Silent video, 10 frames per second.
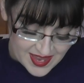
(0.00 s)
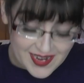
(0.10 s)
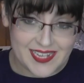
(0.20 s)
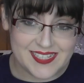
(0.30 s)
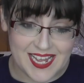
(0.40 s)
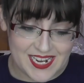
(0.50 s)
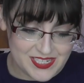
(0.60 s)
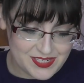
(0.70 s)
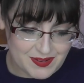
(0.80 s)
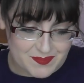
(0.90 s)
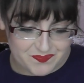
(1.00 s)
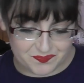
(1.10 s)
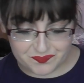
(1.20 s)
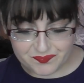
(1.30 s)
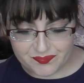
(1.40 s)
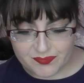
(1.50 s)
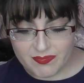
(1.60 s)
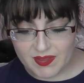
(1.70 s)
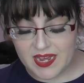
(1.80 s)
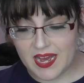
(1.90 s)
Let's get into it.
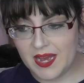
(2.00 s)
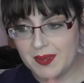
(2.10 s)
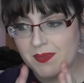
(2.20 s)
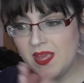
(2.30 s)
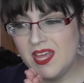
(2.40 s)
The